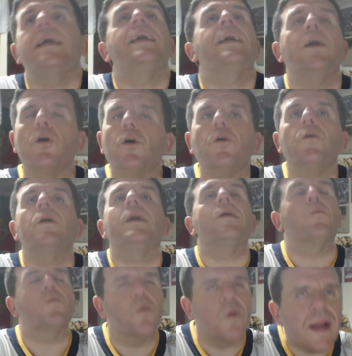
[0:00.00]
he'll
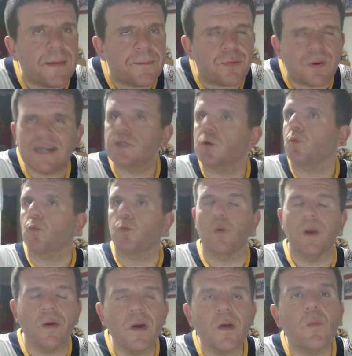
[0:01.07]
impress
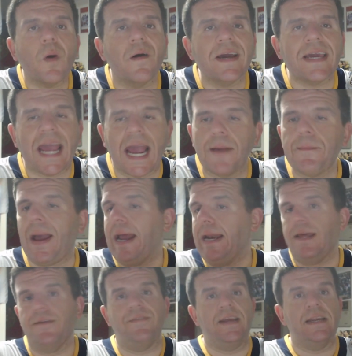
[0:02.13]
really well in camp, and if
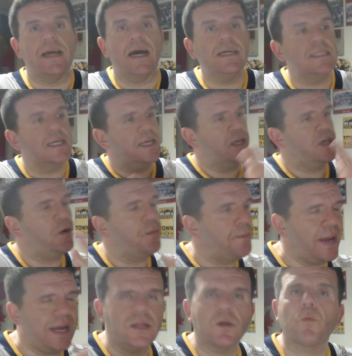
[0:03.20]
he does, he'll make
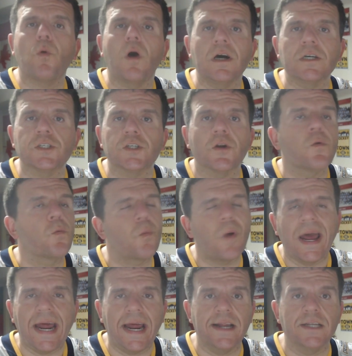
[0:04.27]
the roster right
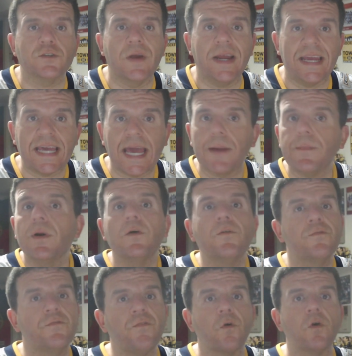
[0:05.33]
out of training camp
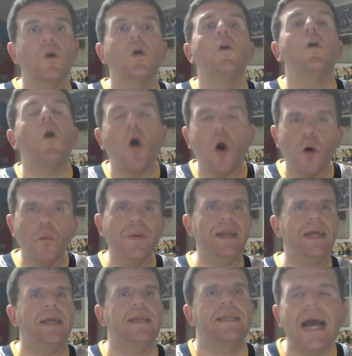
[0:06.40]
for opening
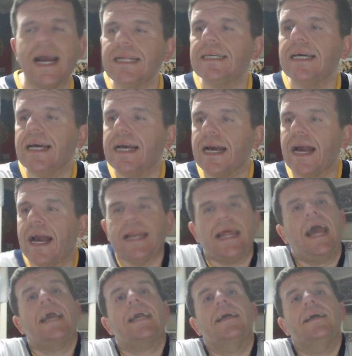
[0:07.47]
night. And
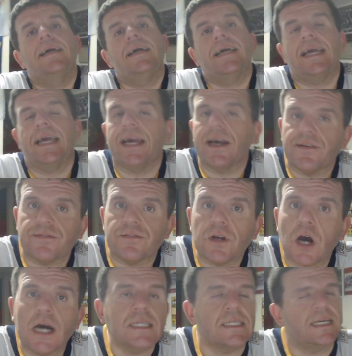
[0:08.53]
heck, if
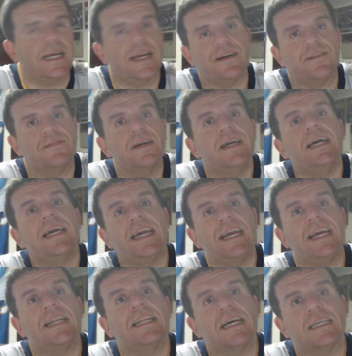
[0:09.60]
not, if he
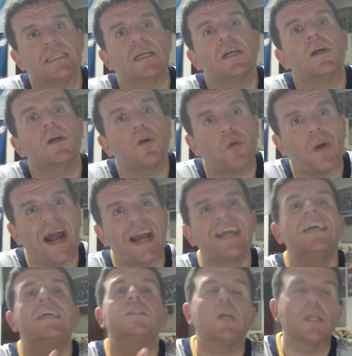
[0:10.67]
doesn't crack
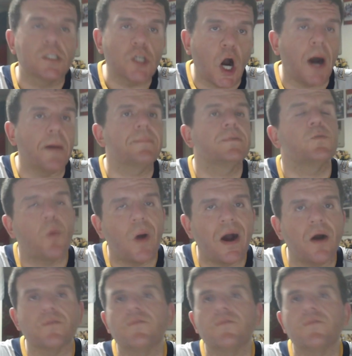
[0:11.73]
the top 12